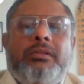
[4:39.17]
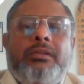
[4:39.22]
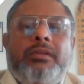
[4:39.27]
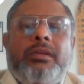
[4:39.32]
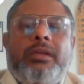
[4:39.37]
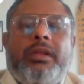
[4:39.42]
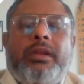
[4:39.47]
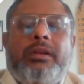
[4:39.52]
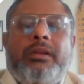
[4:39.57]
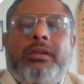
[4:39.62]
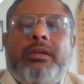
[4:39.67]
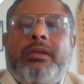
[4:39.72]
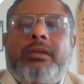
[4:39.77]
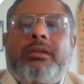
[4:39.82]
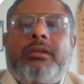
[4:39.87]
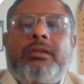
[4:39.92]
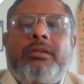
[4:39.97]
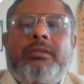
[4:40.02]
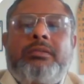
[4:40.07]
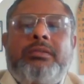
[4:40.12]
and
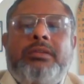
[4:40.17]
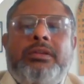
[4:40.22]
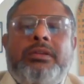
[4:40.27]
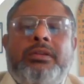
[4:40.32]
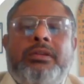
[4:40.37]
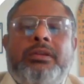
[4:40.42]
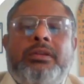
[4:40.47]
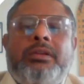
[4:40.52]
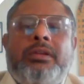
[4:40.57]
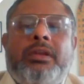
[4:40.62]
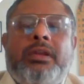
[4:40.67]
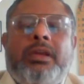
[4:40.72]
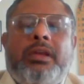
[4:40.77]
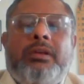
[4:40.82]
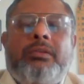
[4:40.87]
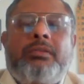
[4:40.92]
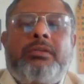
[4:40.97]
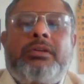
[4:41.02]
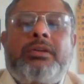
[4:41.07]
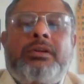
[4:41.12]
we
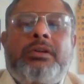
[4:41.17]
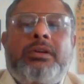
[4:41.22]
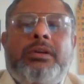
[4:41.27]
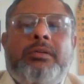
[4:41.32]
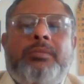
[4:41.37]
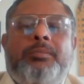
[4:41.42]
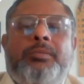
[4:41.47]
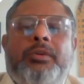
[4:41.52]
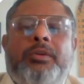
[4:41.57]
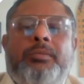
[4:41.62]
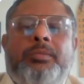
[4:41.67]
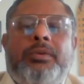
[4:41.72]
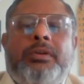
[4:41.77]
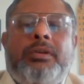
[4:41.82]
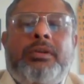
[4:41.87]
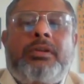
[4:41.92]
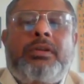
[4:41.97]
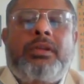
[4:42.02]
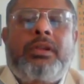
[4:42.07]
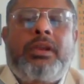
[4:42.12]
have a proper
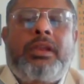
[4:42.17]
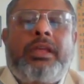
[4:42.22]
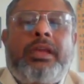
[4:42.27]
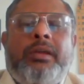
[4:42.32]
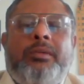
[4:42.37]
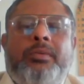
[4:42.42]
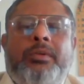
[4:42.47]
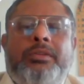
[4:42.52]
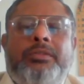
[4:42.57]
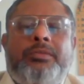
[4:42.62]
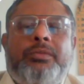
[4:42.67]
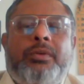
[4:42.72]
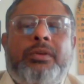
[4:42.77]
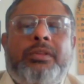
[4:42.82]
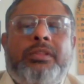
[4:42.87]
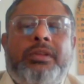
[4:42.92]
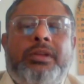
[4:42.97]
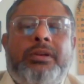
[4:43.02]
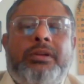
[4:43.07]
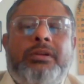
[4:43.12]
language for
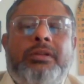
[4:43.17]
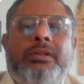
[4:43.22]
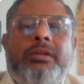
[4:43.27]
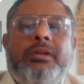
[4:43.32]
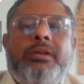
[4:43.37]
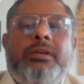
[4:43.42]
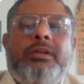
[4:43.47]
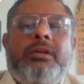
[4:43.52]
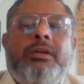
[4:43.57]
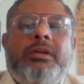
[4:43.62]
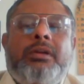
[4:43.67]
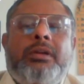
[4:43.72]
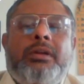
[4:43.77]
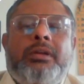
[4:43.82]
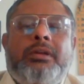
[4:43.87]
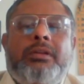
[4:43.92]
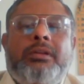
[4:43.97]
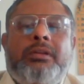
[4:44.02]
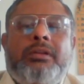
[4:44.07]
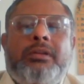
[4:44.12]
that,
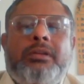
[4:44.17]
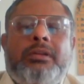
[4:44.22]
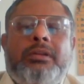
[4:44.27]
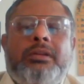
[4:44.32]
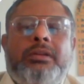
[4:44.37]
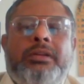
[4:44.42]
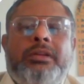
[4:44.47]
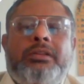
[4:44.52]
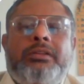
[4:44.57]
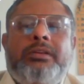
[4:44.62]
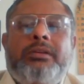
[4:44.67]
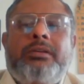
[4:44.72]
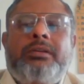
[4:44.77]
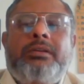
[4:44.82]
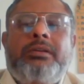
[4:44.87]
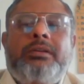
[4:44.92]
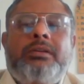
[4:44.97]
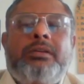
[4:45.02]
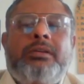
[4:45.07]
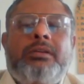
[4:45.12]
and
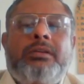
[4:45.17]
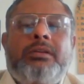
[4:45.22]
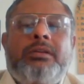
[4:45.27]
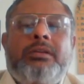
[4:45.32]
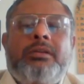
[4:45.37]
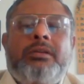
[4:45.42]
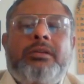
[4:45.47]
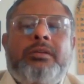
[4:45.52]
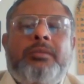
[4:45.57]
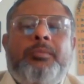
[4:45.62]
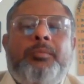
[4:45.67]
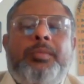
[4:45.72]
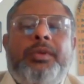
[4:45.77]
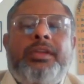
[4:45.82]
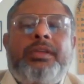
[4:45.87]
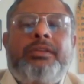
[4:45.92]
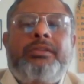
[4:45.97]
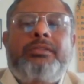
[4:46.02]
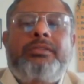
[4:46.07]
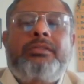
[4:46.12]

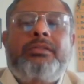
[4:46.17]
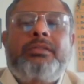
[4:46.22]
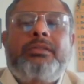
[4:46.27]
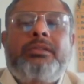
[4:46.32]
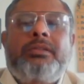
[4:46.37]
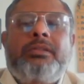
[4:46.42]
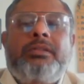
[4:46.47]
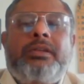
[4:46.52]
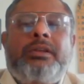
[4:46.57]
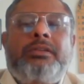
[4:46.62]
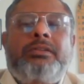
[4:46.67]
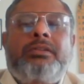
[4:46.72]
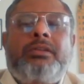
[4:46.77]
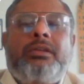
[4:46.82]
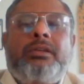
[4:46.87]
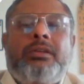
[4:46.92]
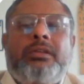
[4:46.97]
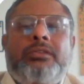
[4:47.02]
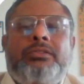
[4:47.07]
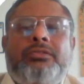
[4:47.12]
database that
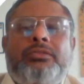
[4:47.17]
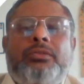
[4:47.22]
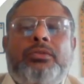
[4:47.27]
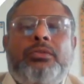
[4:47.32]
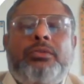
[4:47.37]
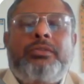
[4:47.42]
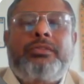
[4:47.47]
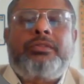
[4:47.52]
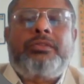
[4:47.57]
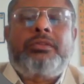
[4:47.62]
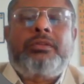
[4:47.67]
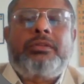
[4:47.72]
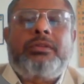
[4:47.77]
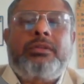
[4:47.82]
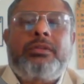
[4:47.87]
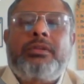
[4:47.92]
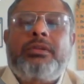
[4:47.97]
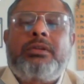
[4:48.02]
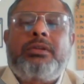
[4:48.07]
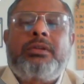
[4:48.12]
stores
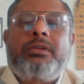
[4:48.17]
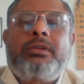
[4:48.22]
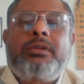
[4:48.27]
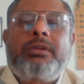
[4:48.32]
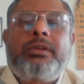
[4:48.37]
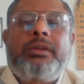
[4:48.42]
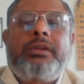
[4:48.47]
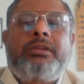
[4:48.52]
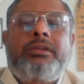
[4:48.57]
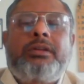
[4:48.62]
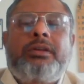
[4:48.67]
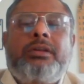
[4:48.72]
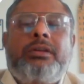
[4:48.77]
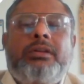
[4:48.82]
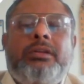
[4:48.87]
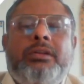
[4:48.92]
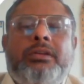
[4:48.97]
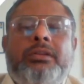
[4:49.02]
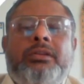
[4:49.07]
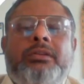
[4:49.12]
the data
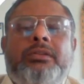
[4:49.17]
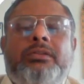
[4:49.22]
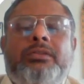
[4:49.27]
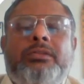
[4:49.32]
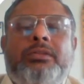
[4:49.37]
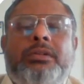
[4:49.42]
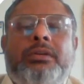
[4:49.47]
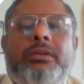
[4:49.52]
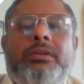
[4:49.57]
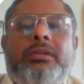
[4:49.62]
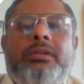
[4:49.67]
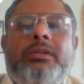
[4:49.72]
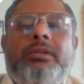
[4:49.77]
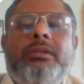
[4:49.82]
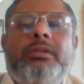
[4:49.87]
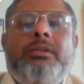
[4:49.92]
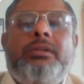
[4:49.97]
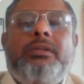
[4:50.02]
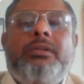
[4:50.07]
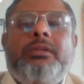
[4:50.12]
into the
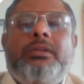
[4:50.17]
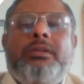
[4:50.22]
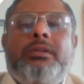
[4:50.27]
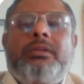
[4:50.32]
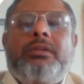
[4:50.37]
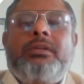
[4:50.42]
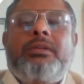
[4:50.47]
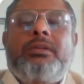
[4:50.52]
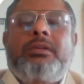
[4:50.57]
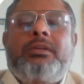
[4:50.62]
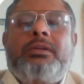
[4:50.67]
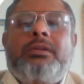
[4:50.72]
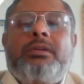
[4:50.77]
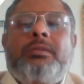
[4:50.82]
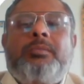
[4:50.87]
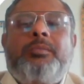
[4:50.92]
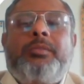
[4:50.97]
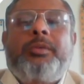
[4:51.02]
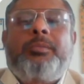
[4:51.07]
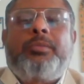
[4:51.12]

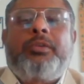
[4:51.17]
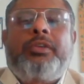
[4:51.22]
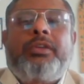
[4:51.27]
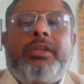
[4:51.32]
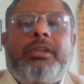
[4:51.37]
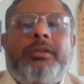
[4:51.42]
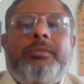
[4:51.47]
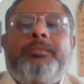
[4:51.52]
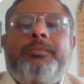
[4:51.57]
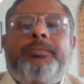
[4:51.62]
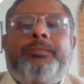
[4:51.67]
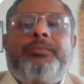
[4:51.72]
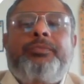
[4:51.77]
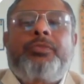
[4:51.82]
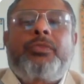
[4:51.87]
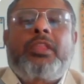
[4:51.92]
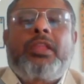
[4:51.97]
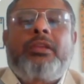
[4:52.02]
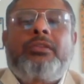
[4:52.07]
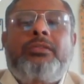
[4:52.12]
memory.
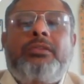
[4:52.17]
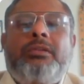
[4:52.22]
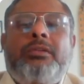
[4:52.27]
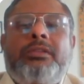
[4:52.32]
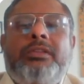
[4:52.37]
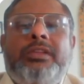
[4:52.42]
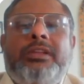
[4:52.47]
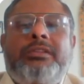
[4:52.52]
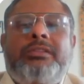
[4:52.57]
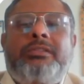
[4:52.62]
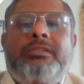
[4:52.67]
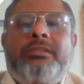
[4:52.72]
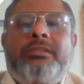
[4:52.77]
So that's